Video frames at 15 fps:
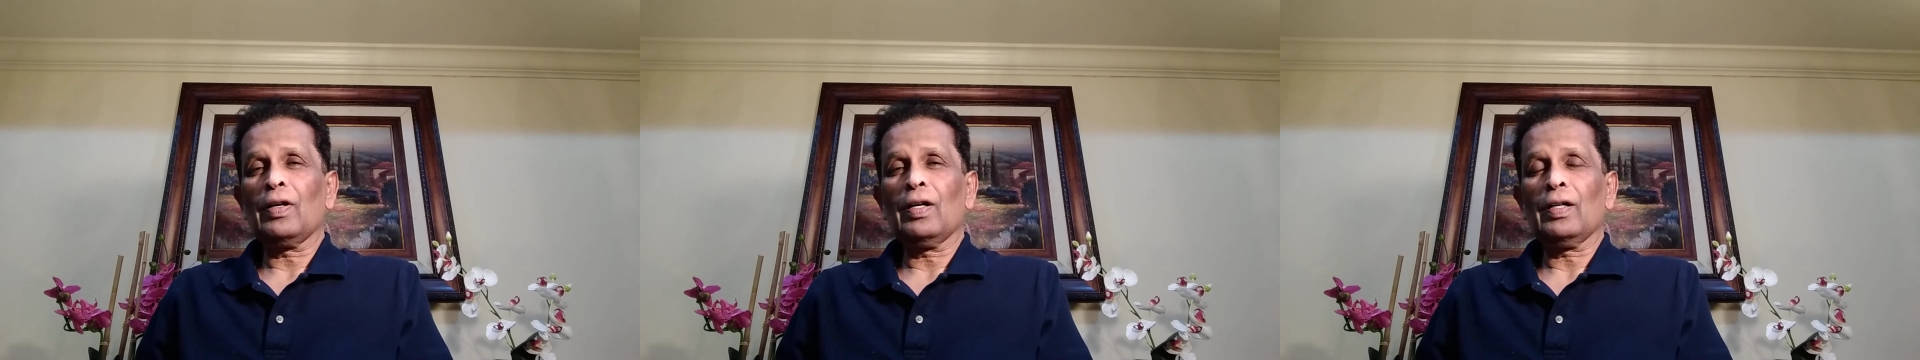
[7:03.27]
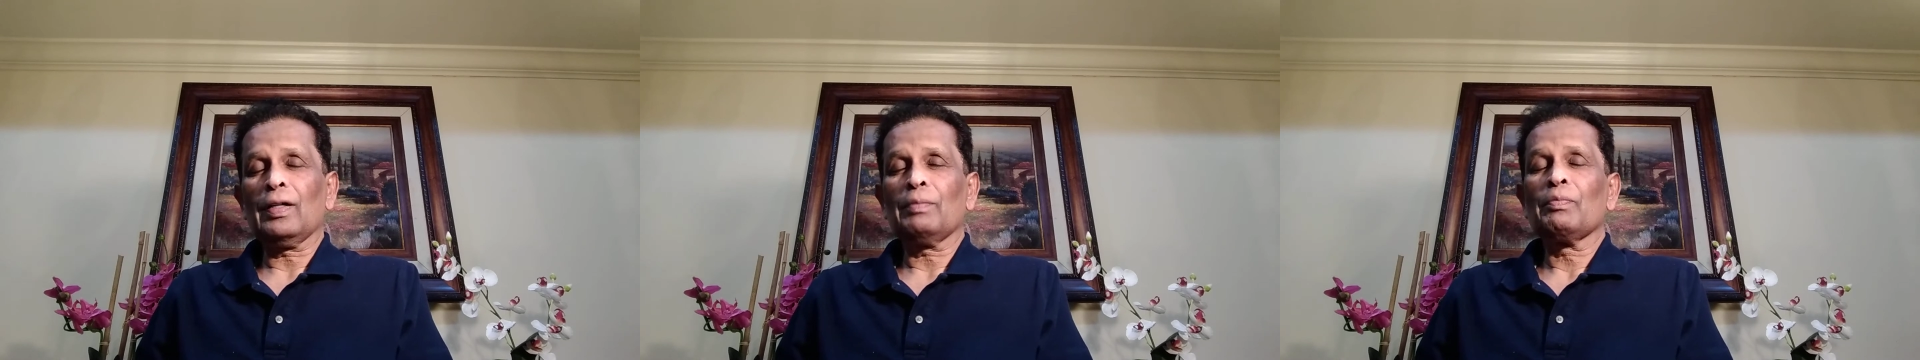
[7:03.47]

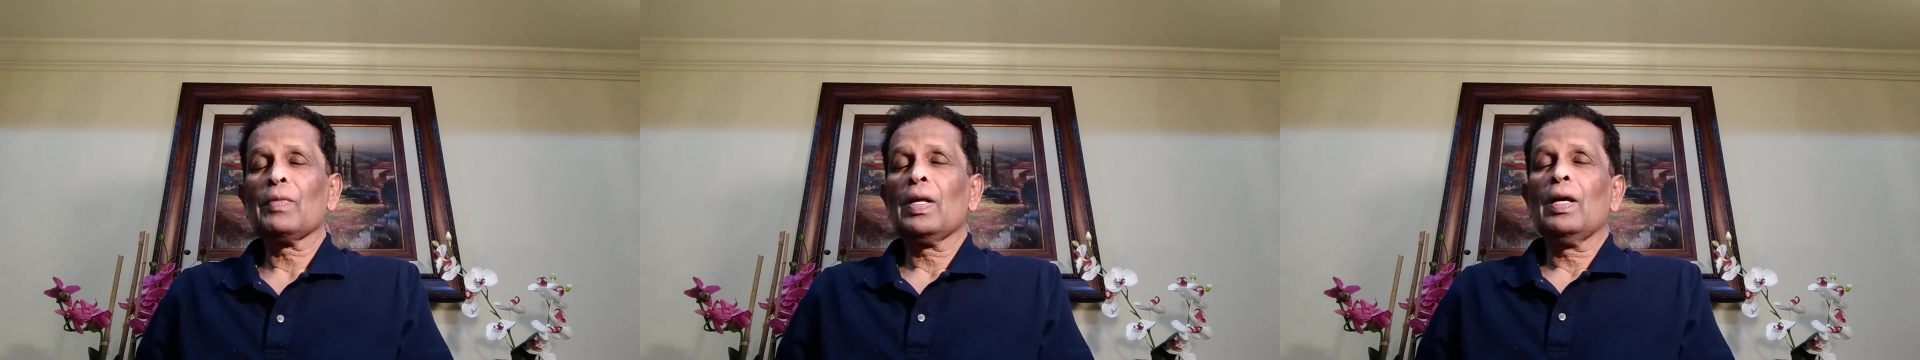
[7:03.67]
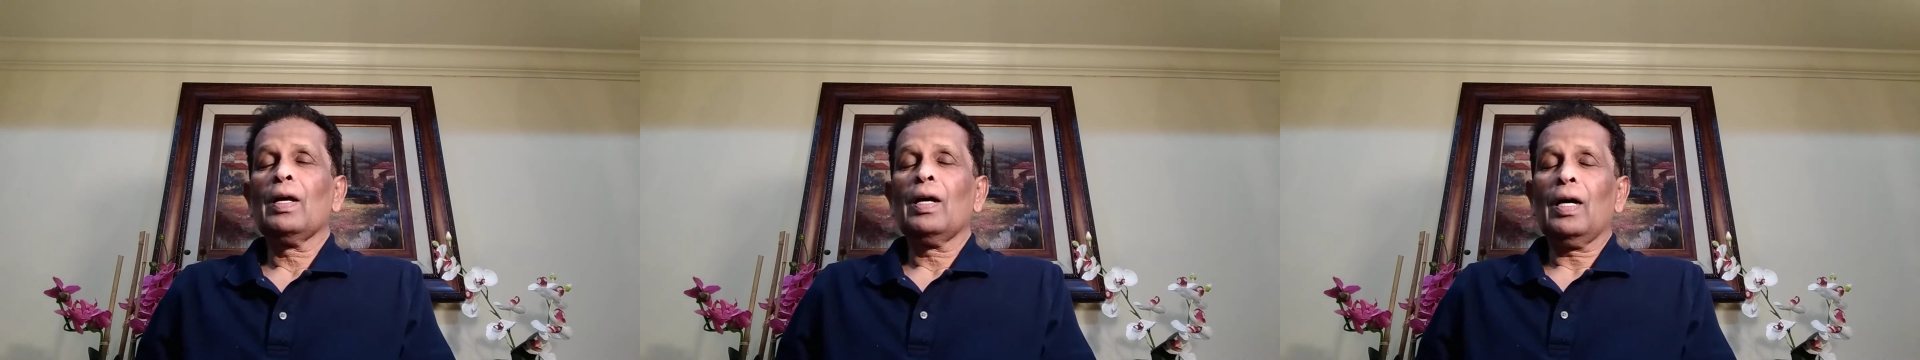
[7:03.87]
God
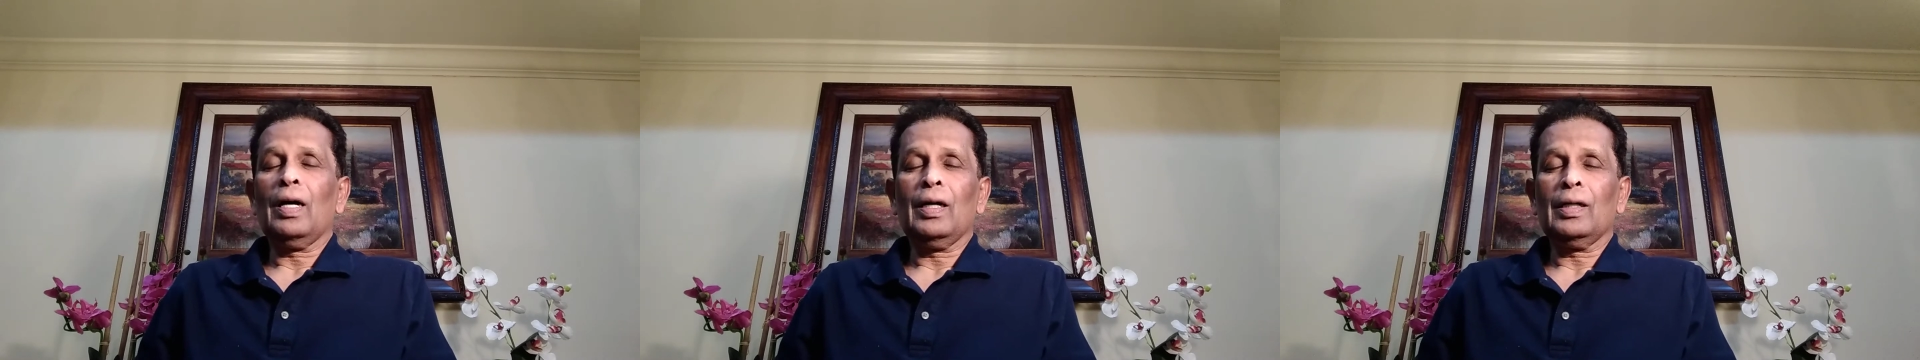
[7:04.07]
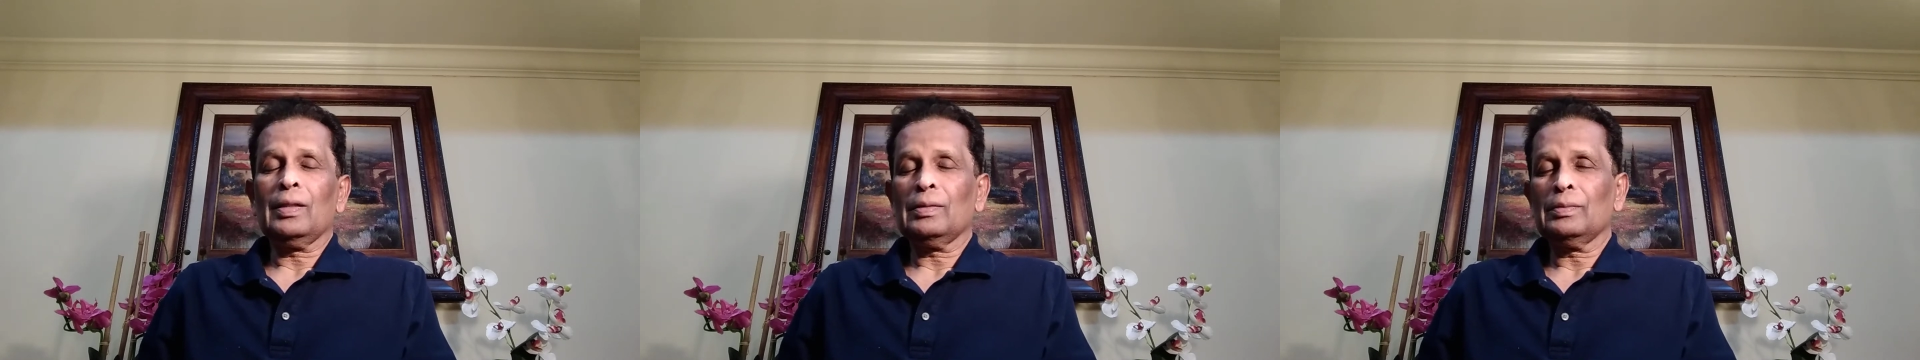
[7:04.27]

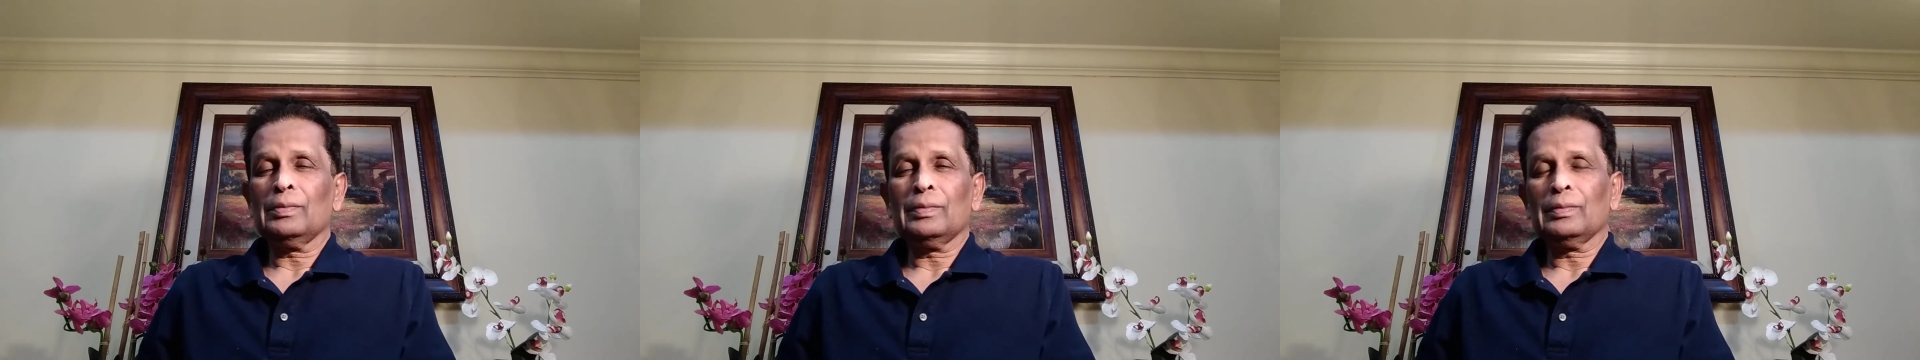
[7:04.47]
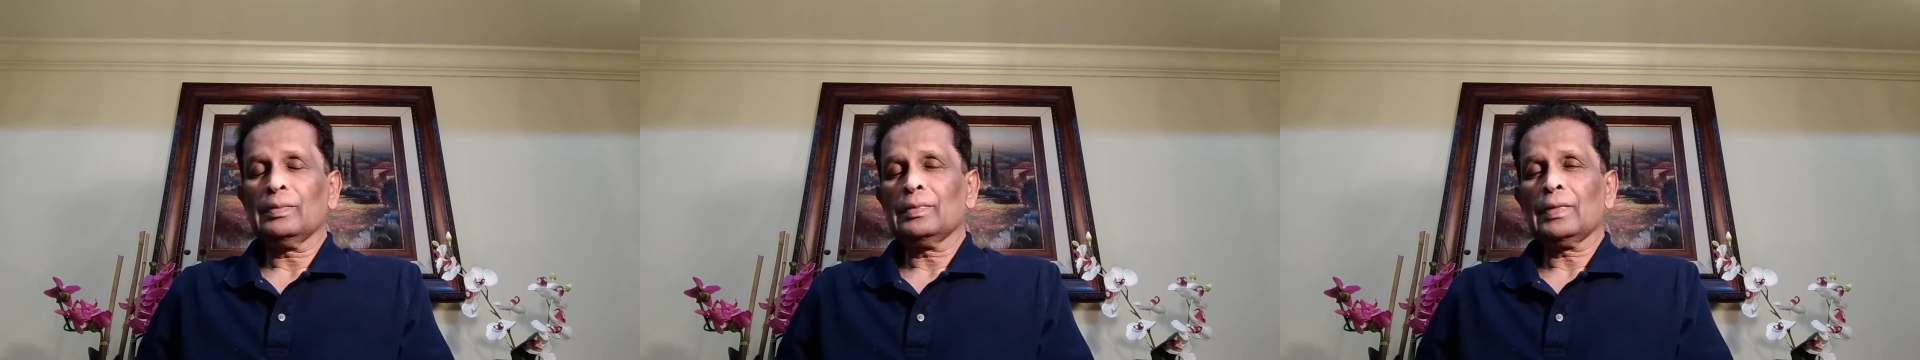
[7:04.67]

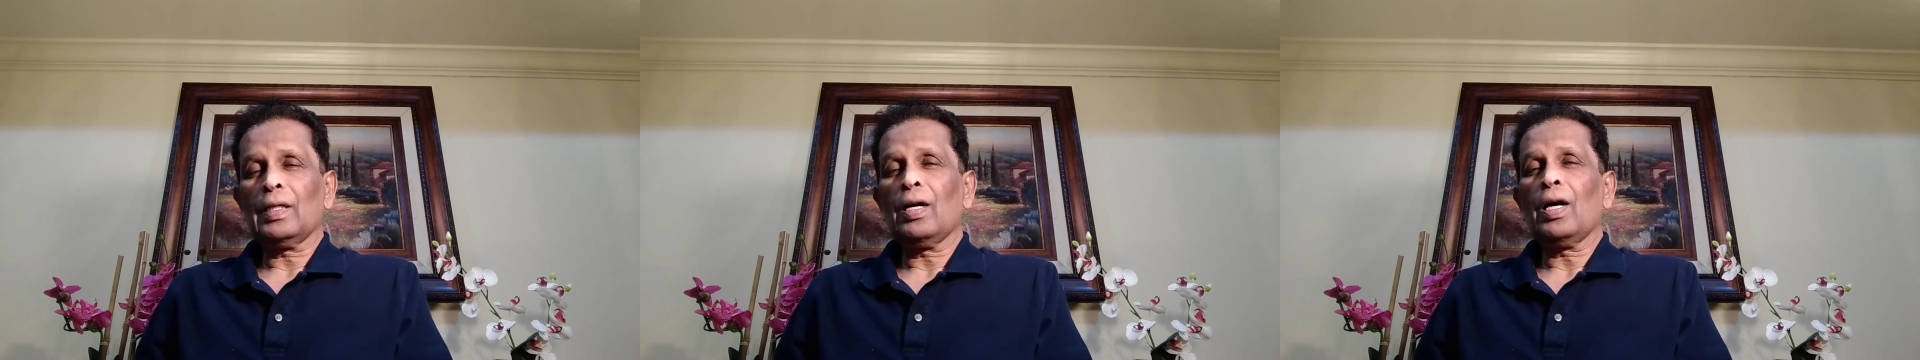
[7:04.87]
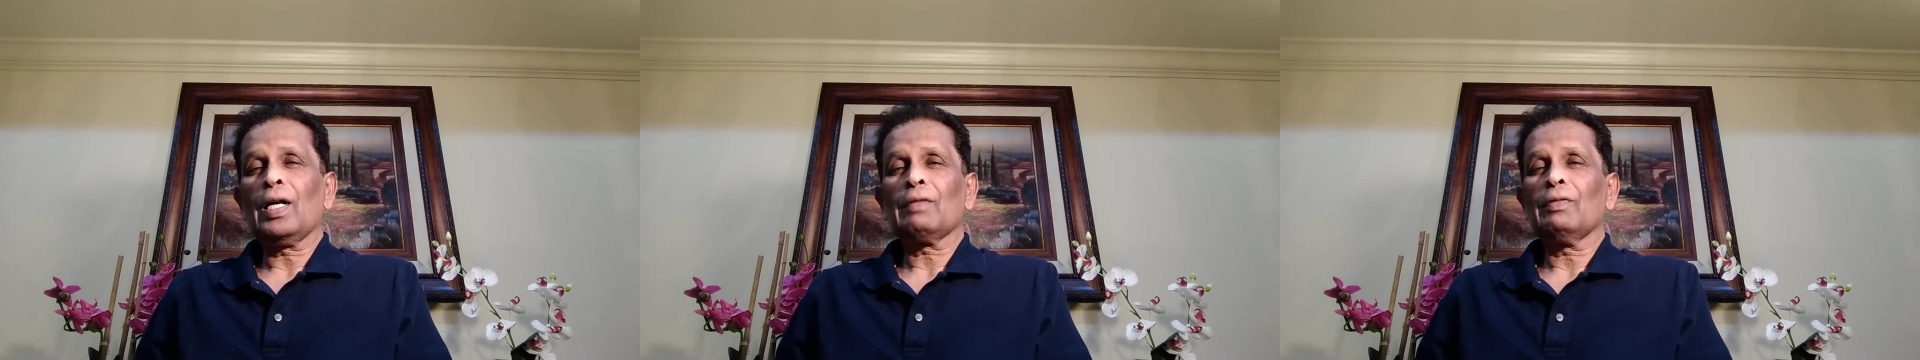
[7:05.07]

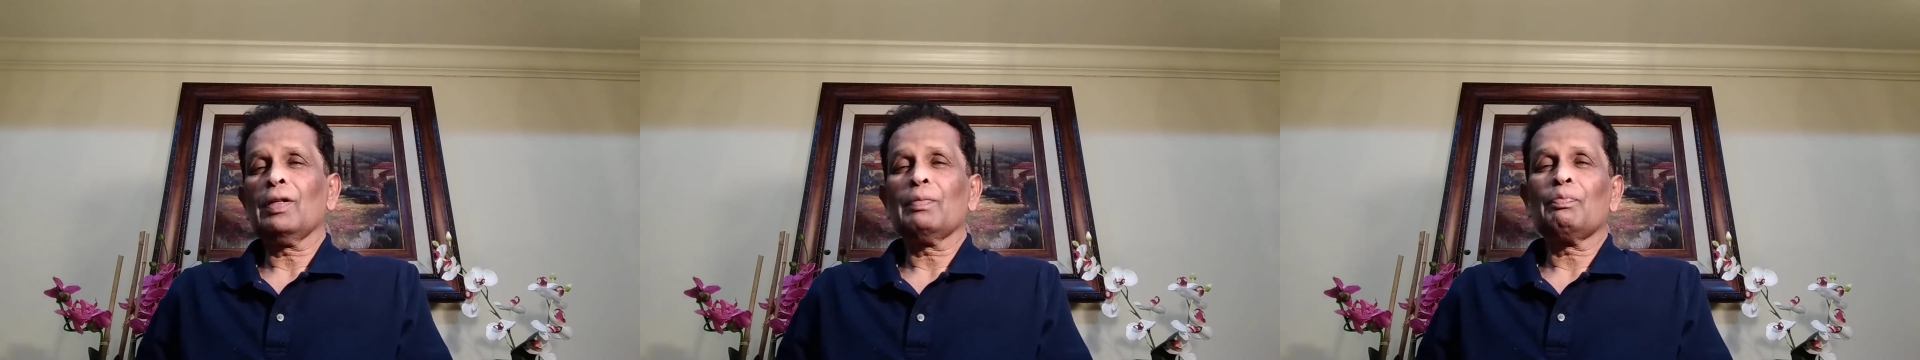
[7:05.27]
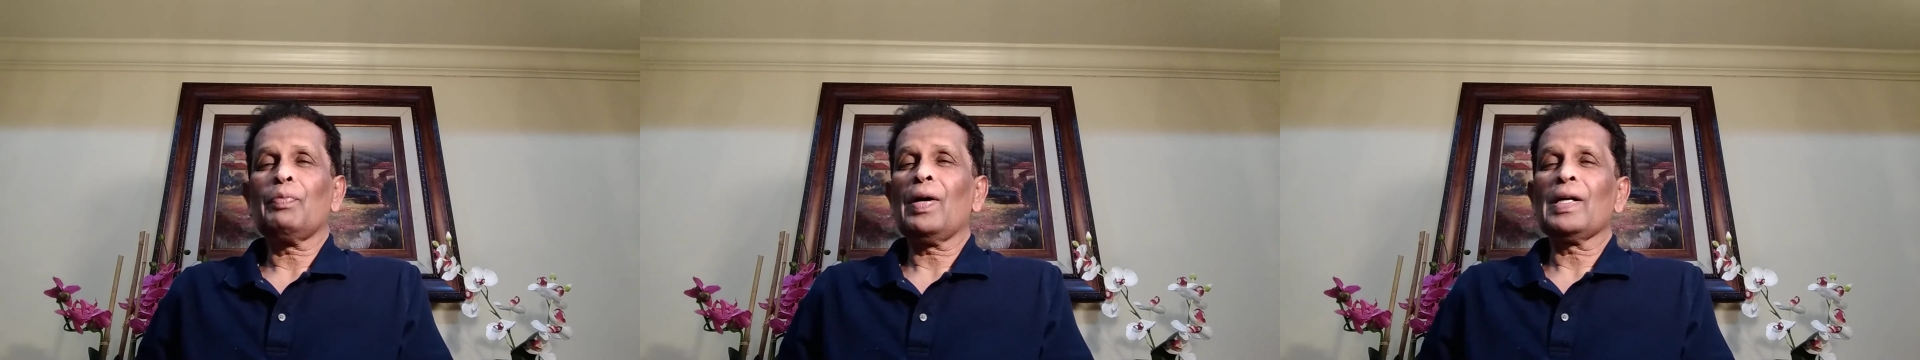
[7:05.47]
will